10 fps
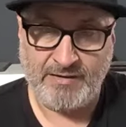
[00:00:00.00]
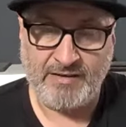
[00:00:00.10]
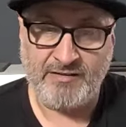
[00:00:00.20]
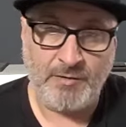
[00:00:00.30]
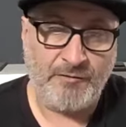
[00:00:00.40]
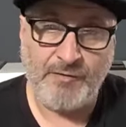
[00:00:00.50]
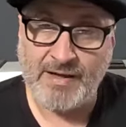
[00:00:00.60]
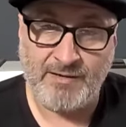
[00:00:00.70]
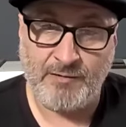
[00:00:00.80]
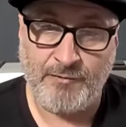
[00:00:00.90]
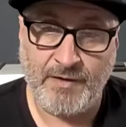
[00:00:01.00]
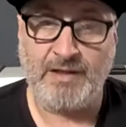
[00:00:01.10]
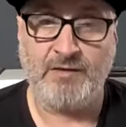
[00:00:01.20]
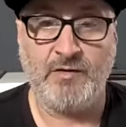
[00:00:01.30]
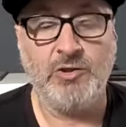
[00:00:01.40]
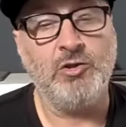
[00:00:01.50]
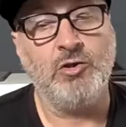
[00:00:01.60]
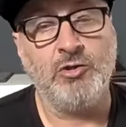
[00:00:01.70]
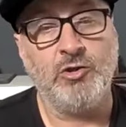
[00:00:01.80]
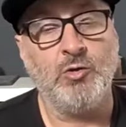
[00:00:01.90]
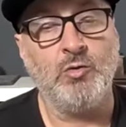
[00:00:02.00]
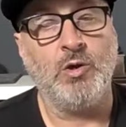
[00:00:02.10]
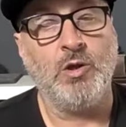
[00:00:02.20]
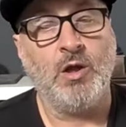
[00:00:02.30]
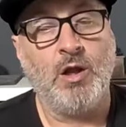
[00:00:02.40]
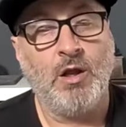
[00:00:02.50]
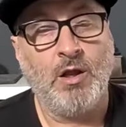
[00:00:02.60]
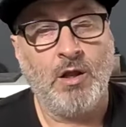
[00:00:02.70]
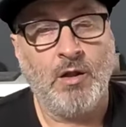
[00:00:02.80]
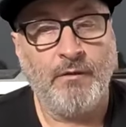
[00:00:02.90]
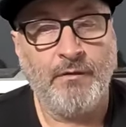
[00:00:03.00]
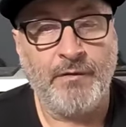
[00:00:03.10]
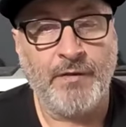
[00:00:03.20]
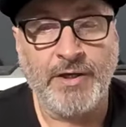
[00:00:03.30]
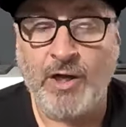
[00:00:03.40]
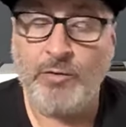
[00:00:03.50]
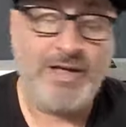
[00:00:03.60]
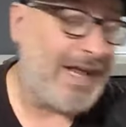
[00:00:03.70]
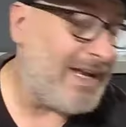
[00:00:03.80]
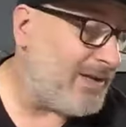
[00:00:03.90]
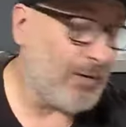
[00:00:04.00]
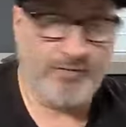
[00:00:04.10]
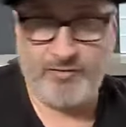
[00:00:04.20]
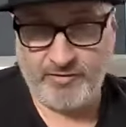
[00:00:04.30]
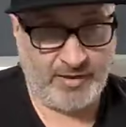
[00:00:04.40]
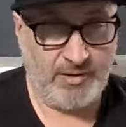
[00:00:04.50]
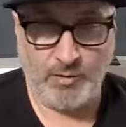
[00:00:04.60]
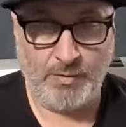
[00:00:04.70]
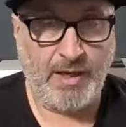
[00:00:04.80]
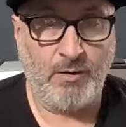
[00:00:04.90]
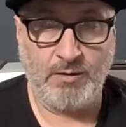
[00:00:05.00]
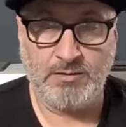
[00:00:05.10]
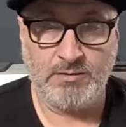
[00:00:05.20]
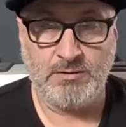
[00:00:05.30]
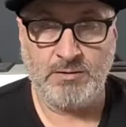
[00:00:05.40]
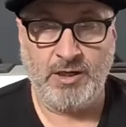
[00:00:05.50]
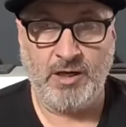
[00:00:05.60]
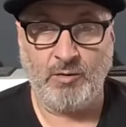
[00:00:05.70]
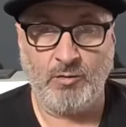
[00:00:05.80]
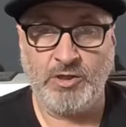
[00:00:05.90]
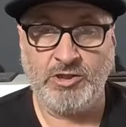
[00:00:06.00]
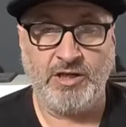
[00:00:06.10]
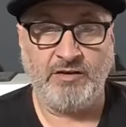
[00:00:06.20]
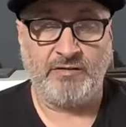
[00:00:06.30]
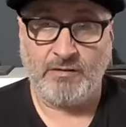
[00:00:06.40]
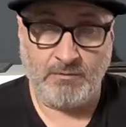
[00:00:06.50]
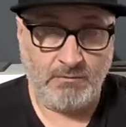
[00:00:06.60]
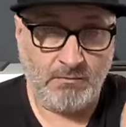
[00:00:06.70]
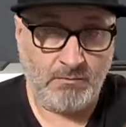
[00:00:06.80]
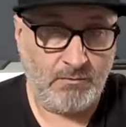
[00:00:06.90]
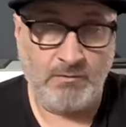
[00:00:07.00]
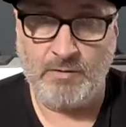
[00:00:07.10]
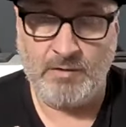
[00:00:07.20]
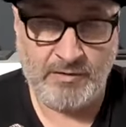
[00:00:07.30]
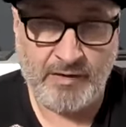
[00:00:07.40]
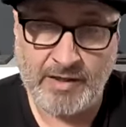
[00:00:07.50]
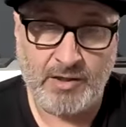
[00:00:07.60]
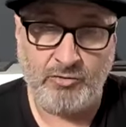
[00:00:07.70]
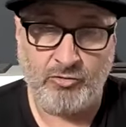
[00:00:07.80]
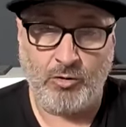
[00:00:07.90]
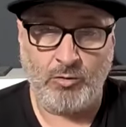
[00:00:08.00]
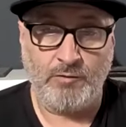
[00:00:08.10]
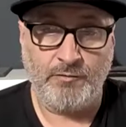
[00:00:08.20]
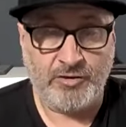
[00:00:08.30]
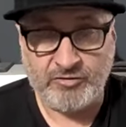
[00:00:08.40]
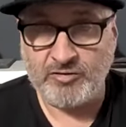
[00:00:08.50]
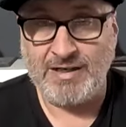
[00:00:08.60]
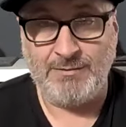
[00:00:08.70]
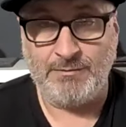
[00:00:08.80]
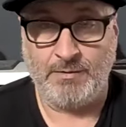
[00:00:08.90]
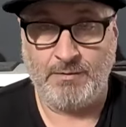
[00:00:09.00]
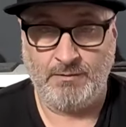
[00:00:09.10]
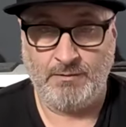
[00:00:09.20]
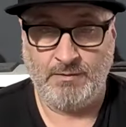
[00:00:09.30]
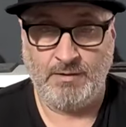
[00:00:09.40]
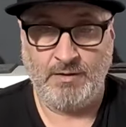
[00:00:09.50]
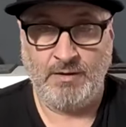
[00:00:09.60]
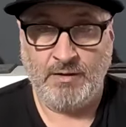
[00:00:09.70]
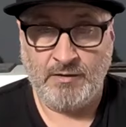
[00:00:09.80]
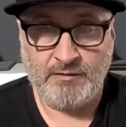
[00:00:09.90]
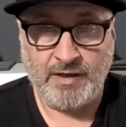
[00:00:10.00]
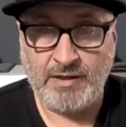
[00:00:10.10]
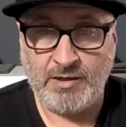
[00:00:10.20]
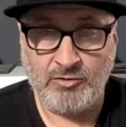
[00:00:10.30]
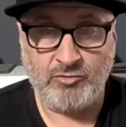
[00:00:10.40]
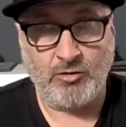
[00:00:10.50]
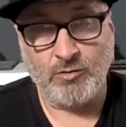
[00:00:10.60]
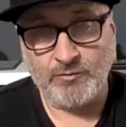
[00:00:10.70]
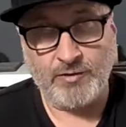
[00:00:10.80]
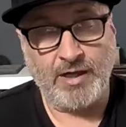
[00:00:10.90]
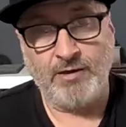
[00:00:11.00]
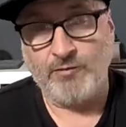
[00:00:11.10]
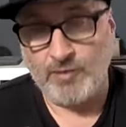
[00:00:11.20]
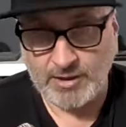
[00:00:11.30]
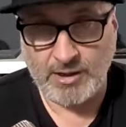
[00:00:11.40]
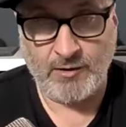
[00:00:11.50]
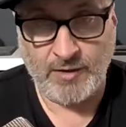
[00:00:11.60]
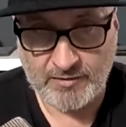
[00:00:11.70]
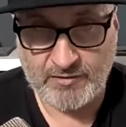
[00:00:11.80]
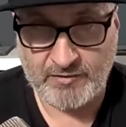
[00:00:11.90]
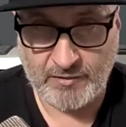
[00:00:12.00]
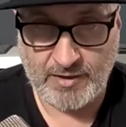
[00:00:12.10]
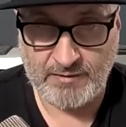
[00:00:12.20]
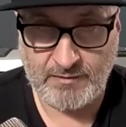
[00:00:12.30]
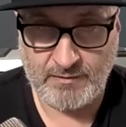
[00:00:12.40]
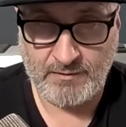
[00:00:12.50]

there's some effective things that you can do that you don't need anyone to tell you about, which is take control of your sleep, take control of getting regular exercise.